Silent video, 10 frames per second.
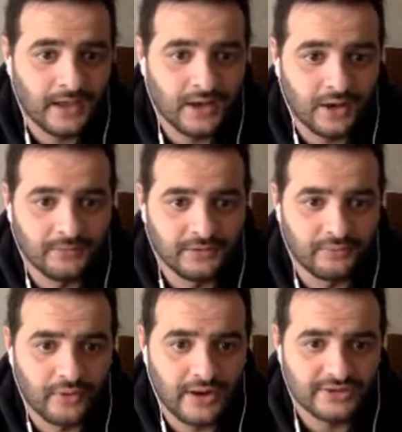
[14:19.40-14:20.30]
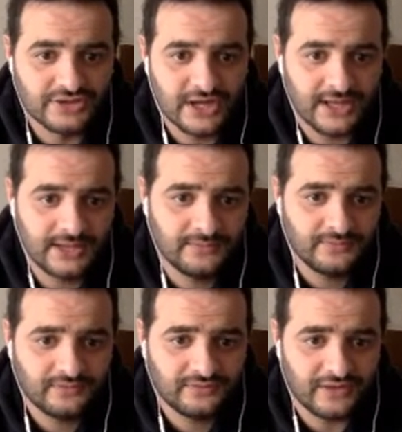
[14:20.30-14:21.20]
LeBron
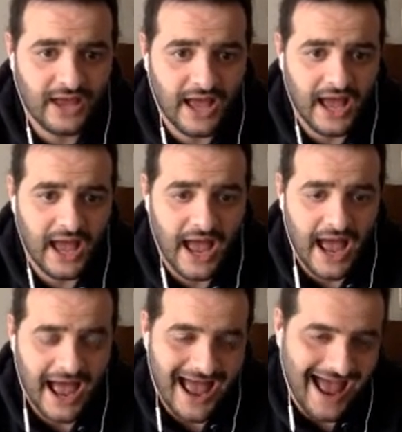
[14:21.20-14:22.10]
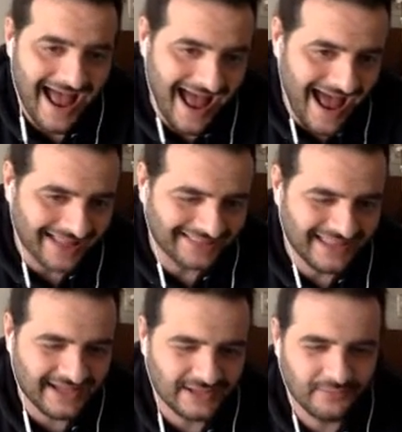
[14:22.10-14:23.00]
James, I
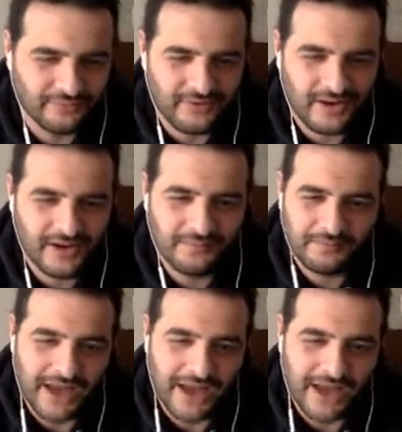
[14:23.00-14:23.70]
like LeBron,